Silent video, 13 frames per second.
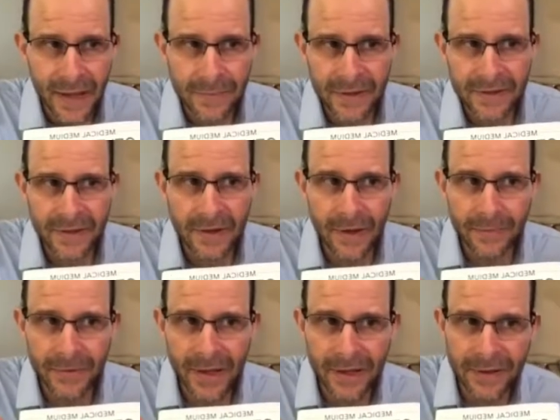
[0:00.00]
How about the
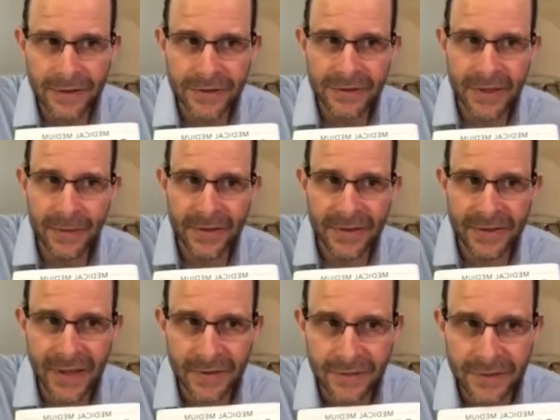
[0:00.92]
gallbladder issues? How
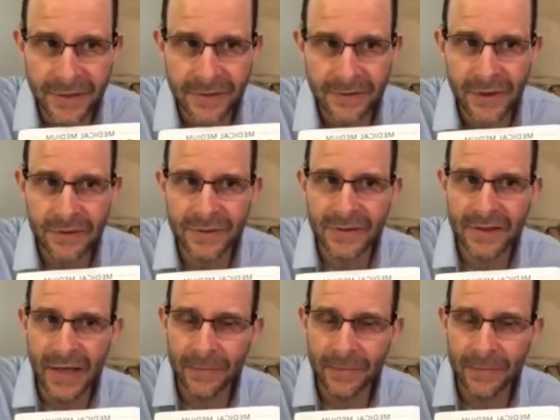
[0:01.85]
about the diverticulosis?